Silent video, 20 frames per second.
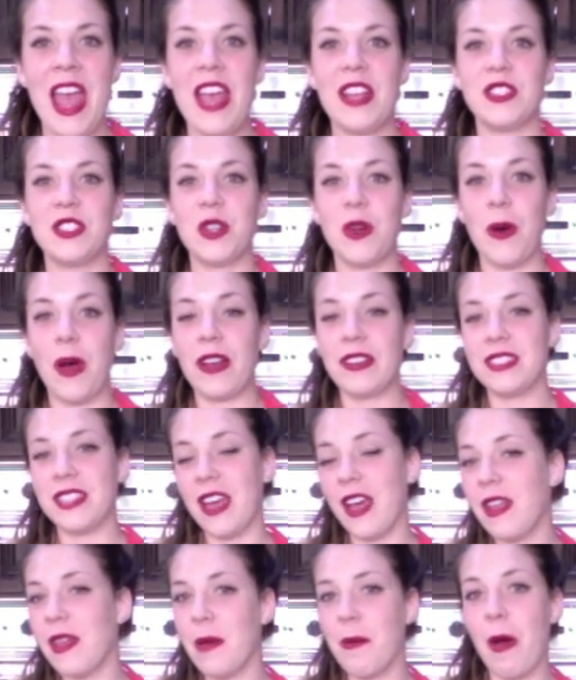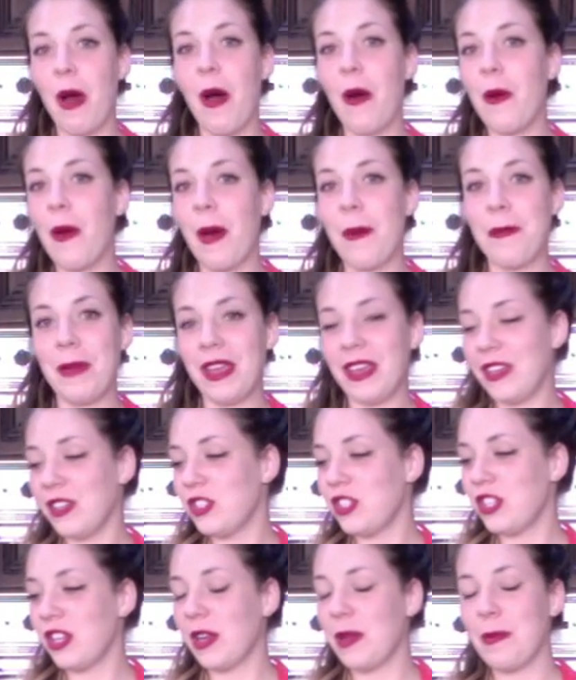So I'll tell him, oh, I'm
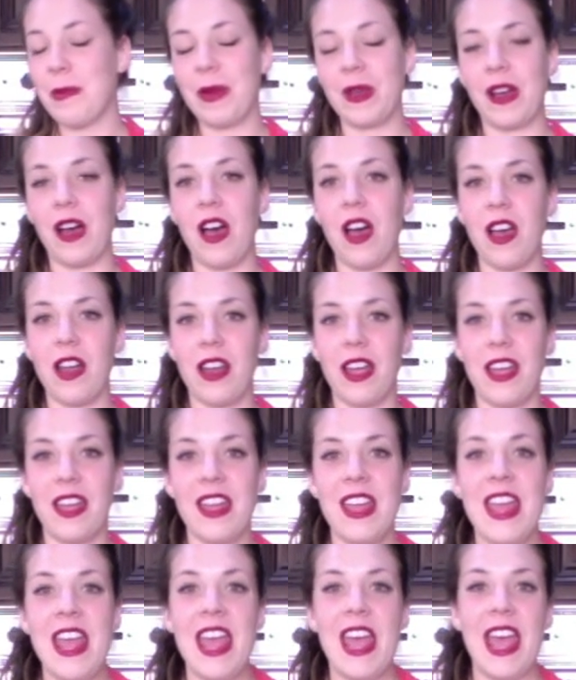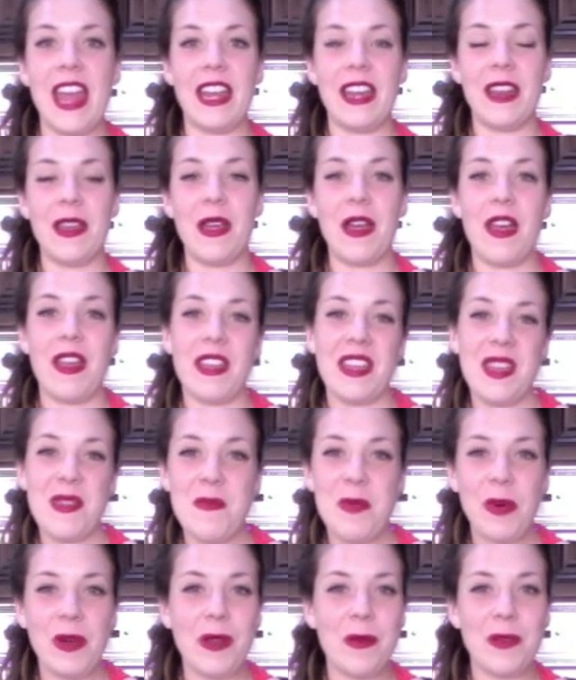making chicken piccata. And
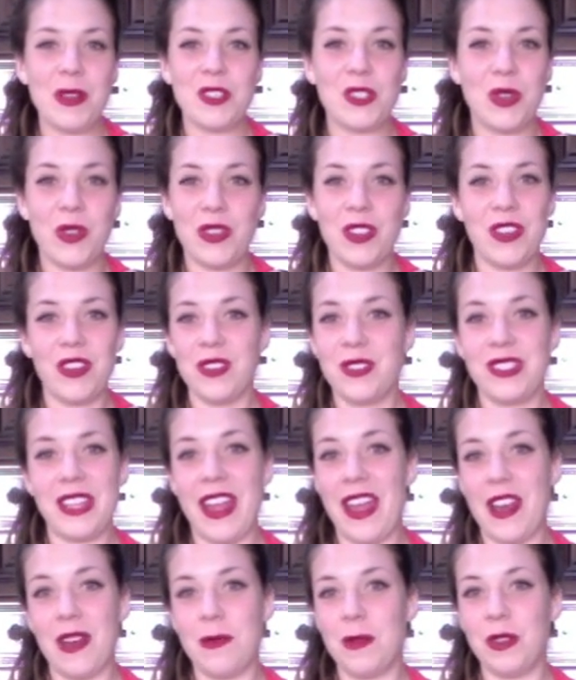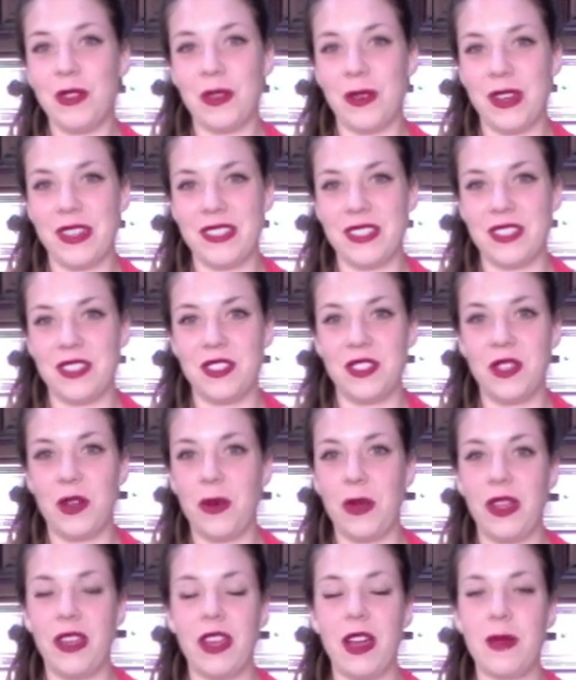he pretty much only knows animal noises,
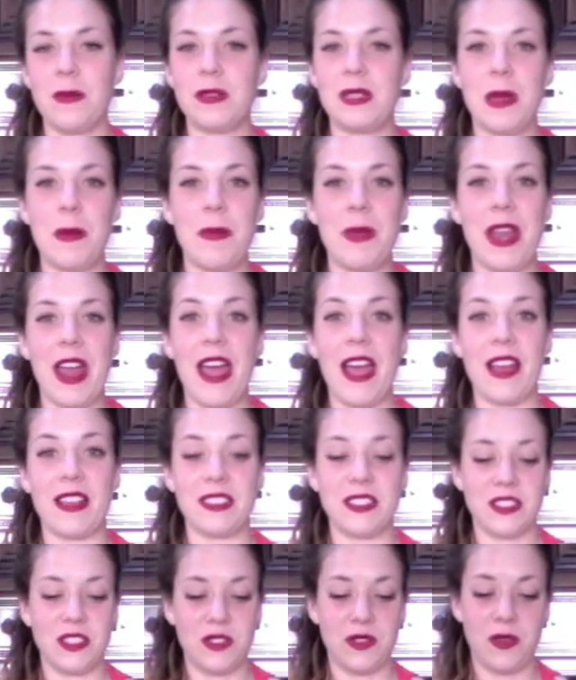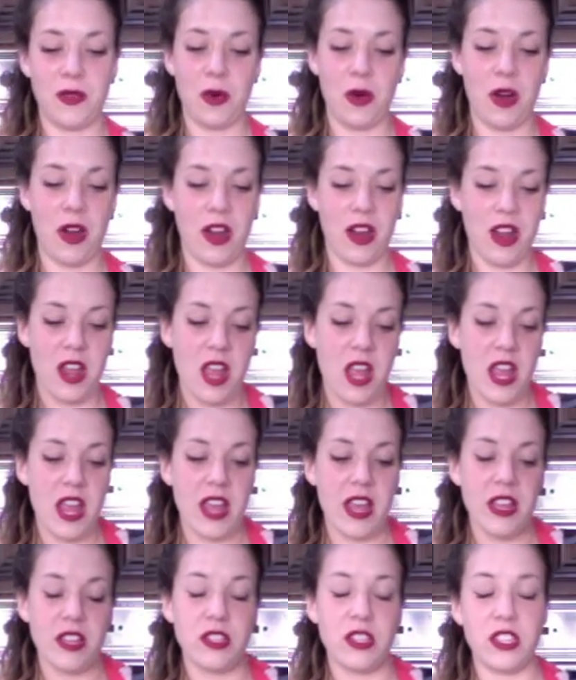so he comes up and asks for
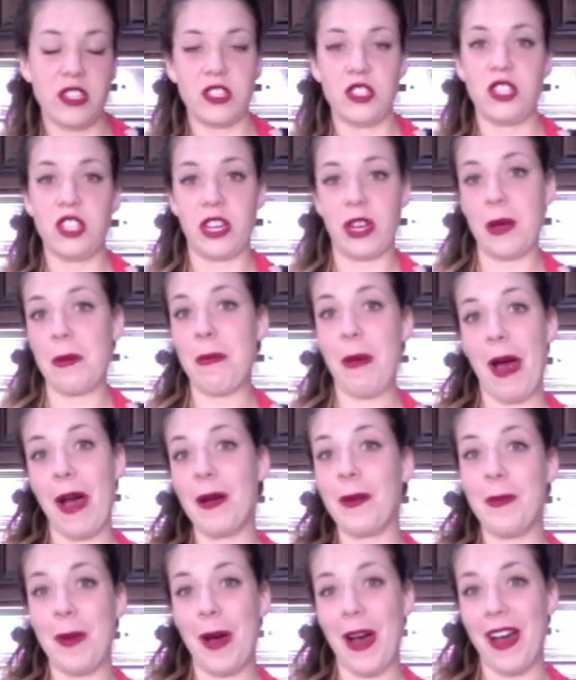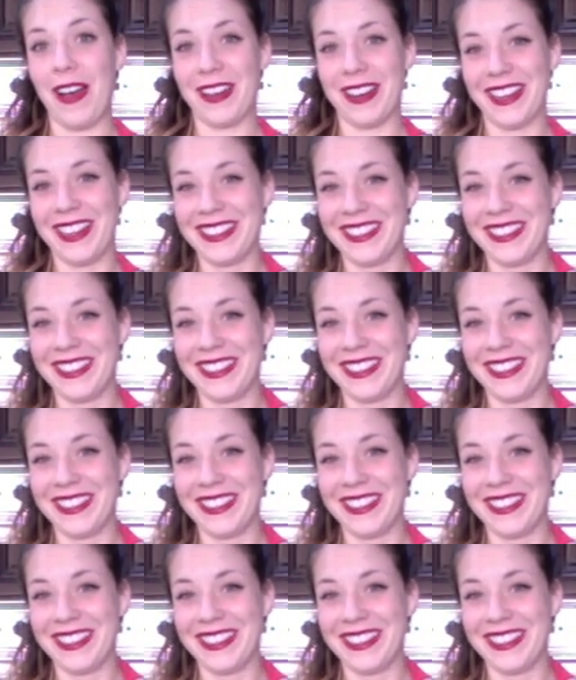this chicken bok bok.